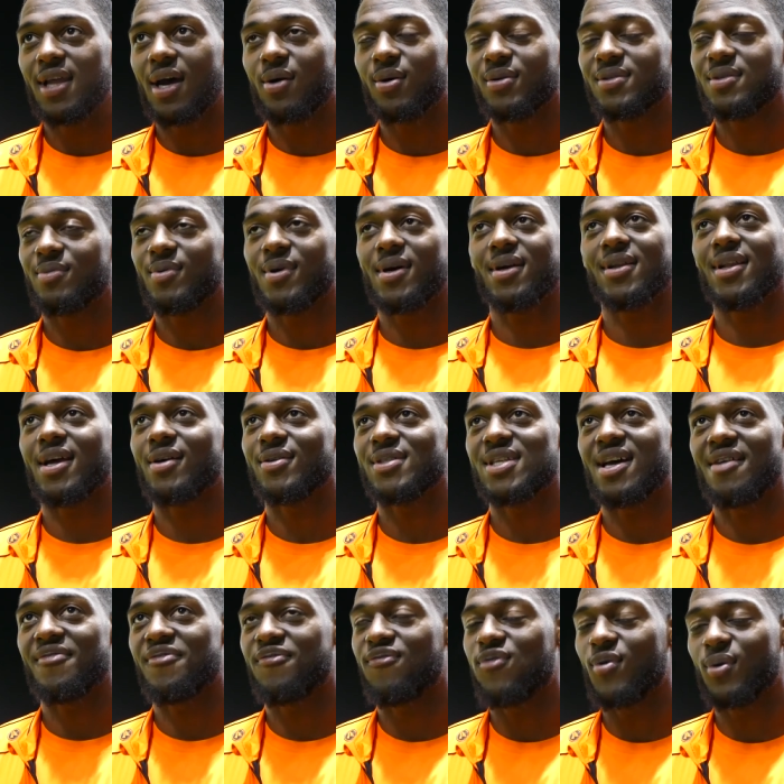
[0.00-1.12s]
That was what that was
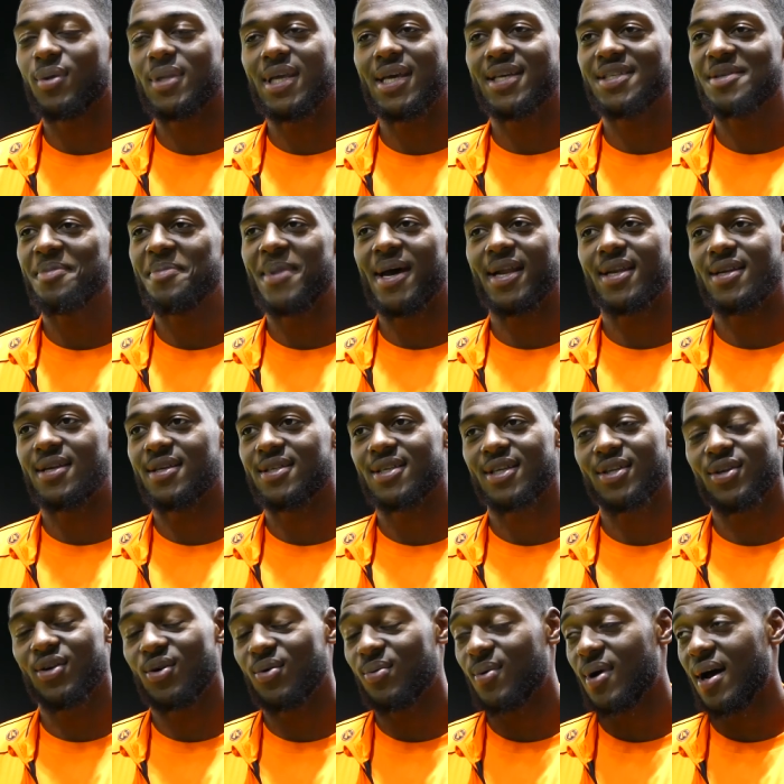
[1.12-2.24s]
like four days of madness. I
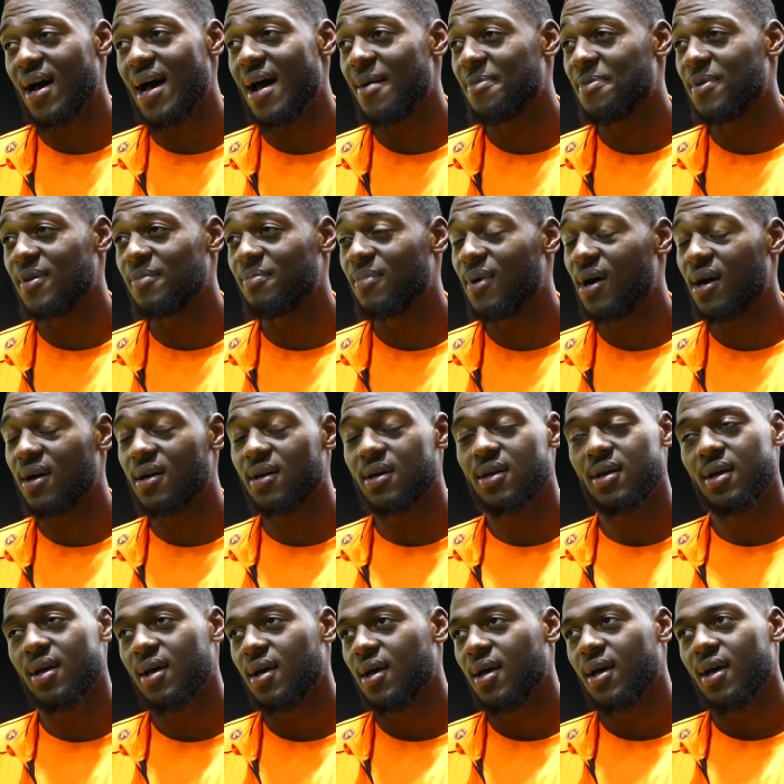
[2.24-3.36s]
don't know what happened, but
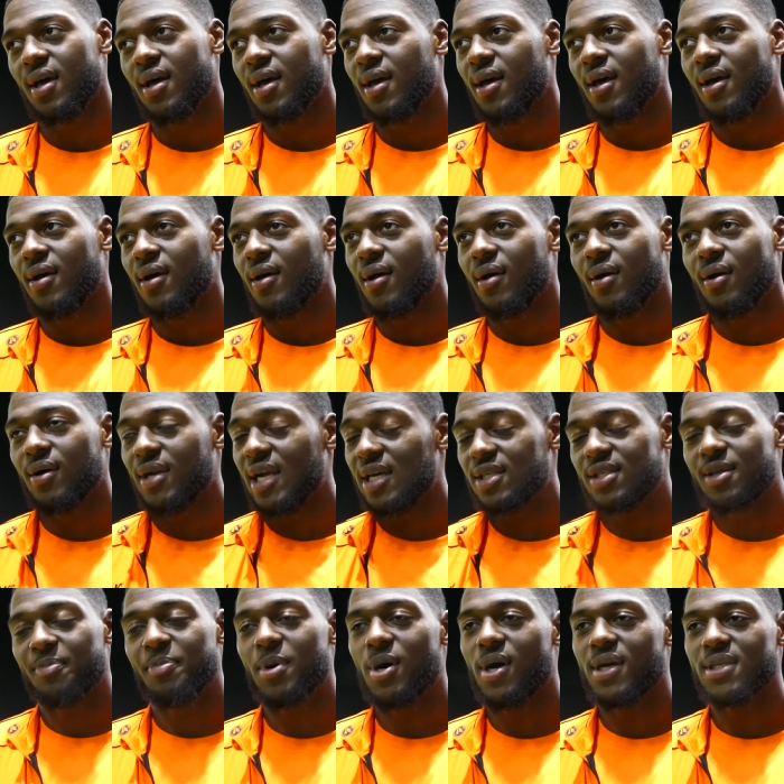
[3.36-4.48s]
oh, that's
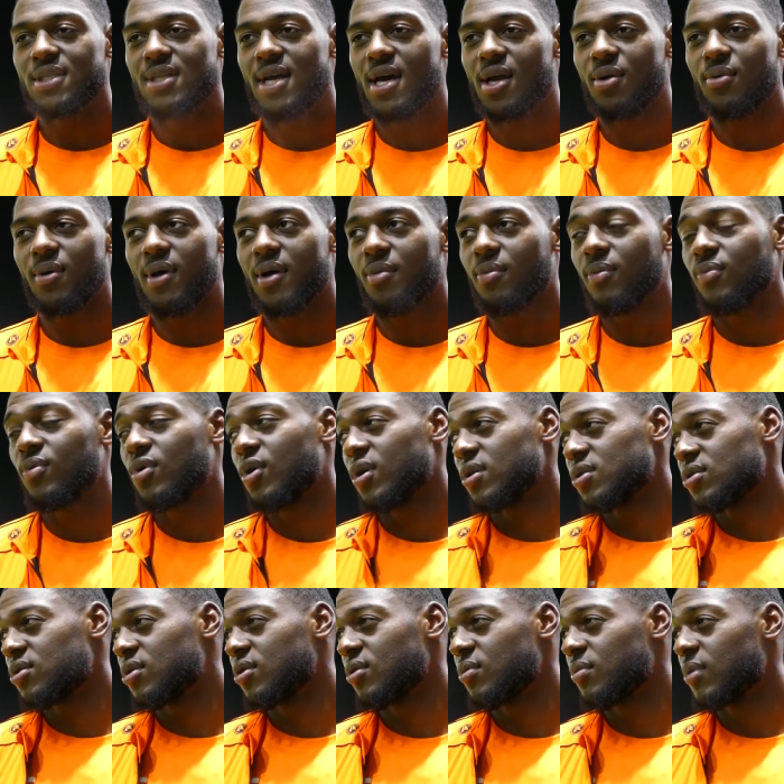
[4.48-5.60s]
the past now. Anyway, we've got
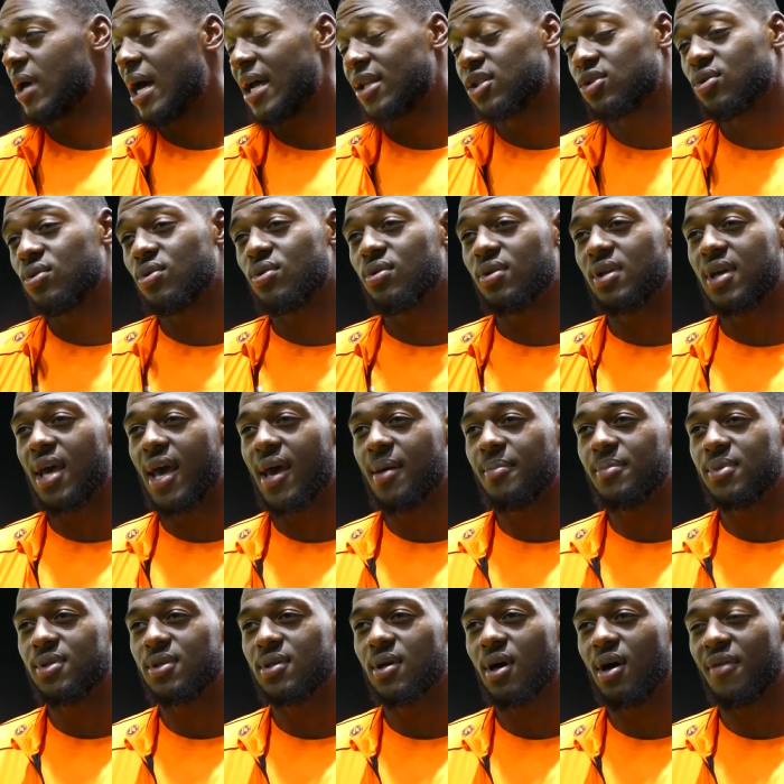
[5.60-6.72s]
two. We had two good
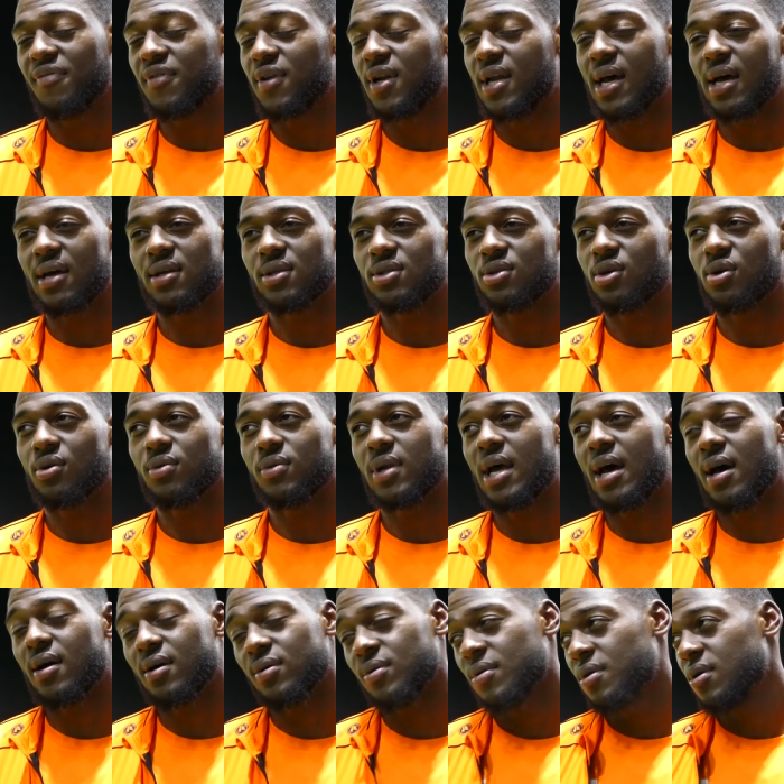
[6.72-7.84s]
games after that, so
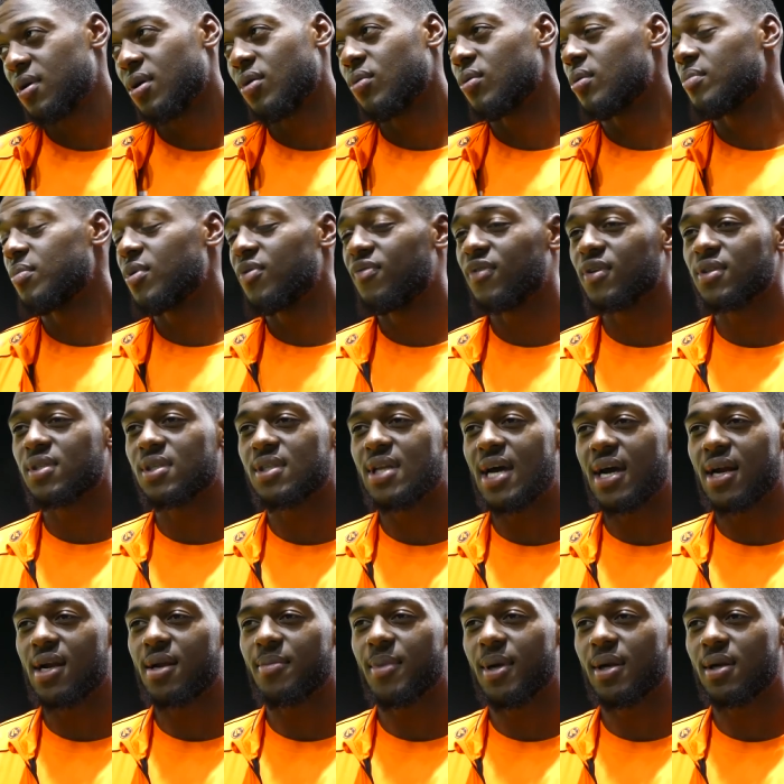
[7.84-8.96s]
now we move on to
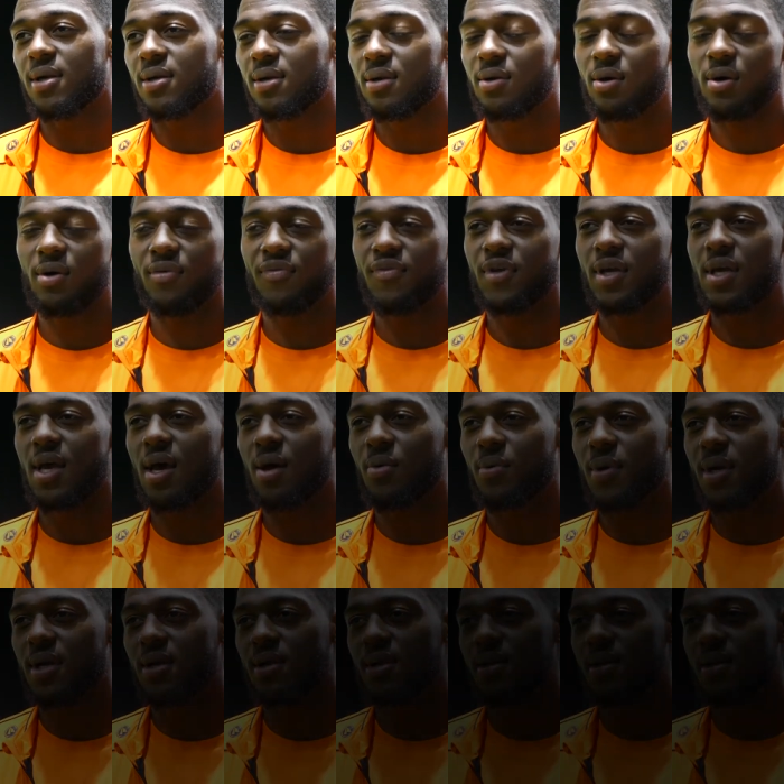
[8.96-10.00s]
Dagenham and hopefully get a win.